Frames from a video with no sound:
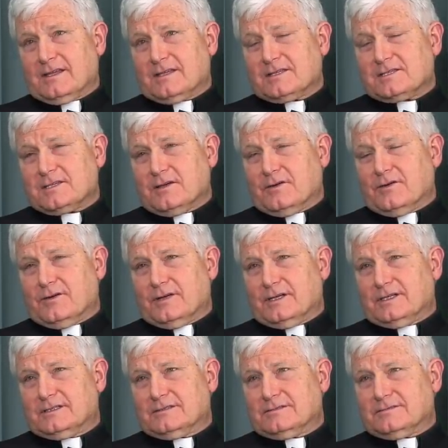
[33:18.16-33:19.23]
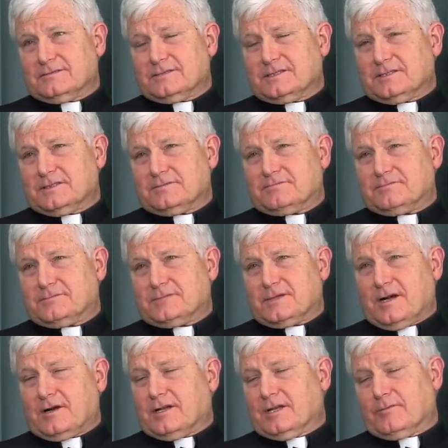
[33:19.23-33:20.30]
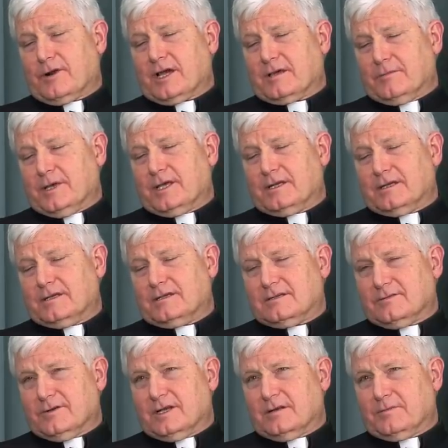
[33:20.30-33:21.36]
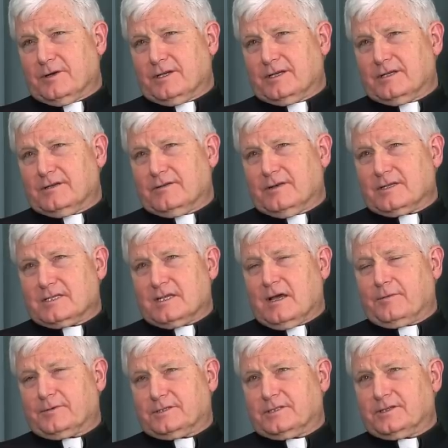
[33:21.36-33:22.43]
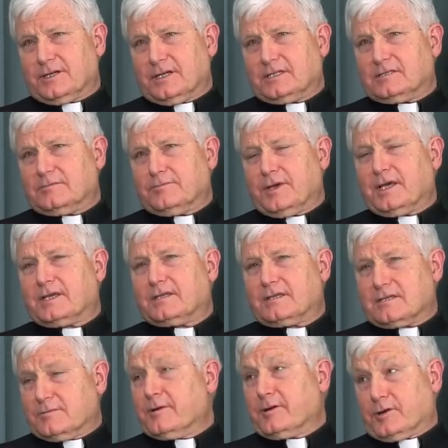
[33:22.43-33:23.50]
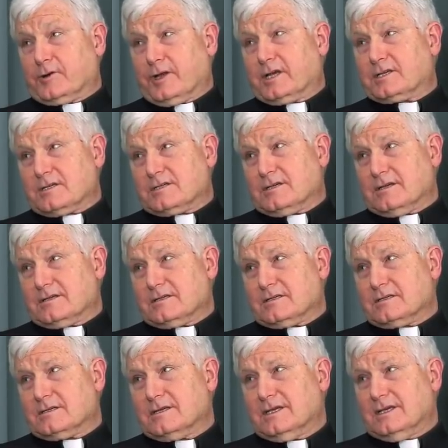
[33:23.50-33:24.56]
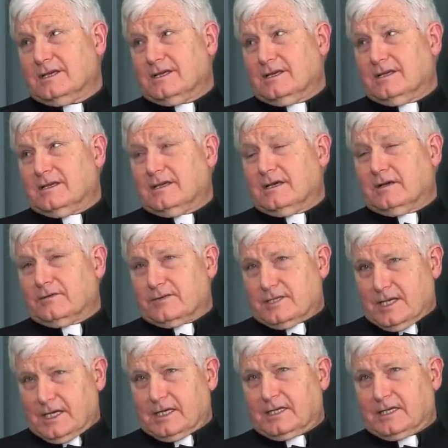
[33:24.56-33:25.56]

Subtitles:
So, I hardly recommend to anybody who has the opportunity to make the spiritual exercises of St.